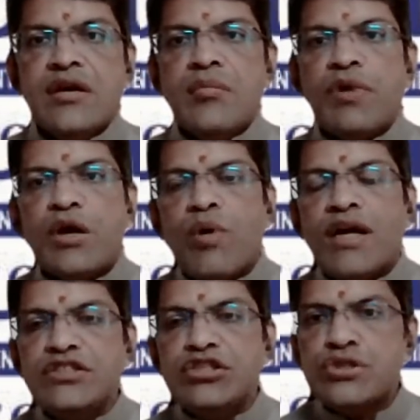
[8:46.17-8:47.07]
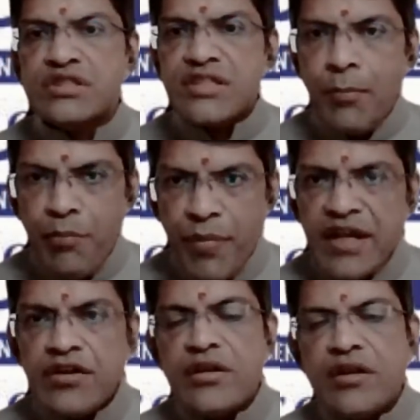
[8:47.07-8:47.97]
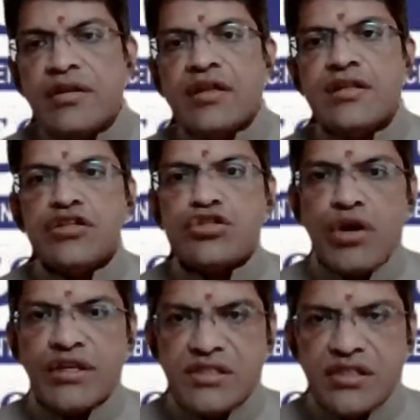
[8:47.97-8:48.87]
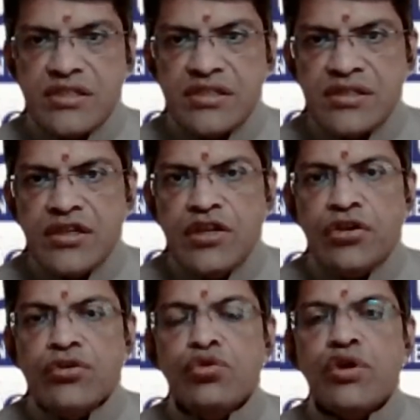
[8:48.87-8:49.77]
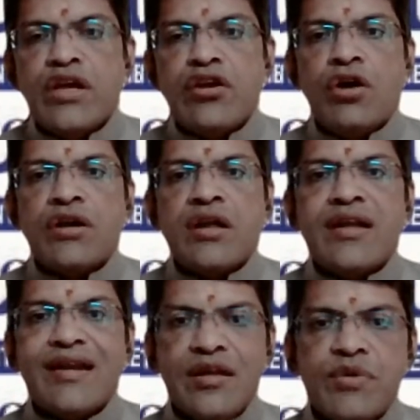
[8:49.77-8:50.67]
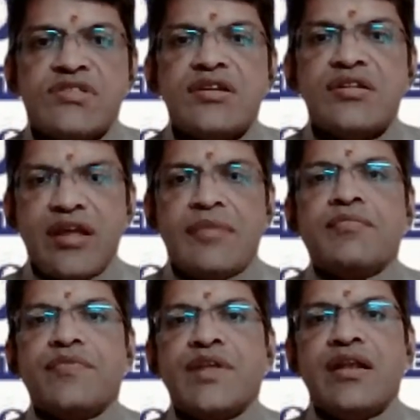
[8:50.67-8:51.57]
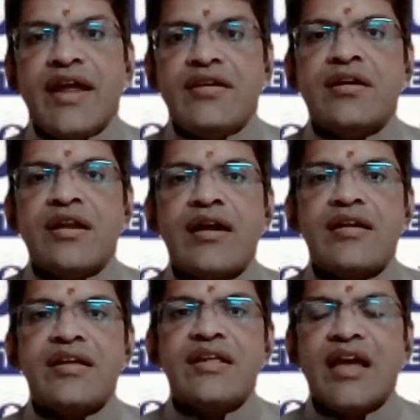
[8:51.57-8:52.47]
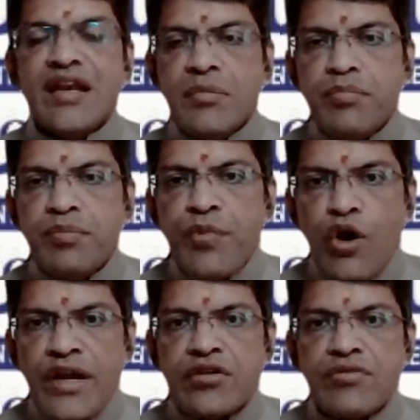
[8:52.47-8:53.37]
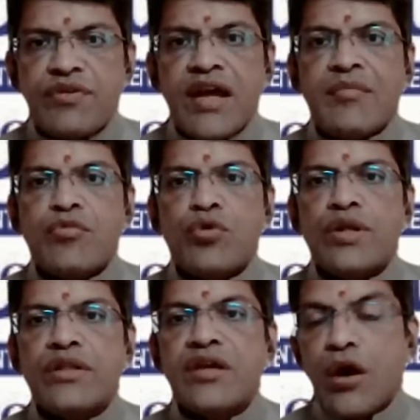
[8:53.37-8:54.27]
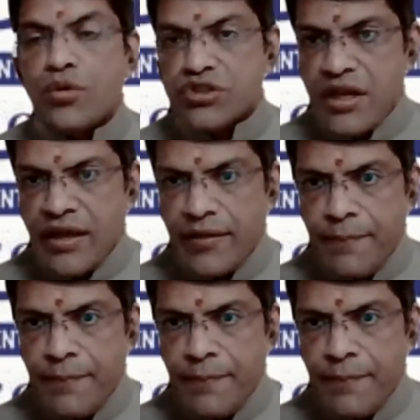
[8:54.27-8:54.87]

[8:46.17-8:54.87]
But once you submit the choices, you cannot revisit them later at any point of time during the counseling,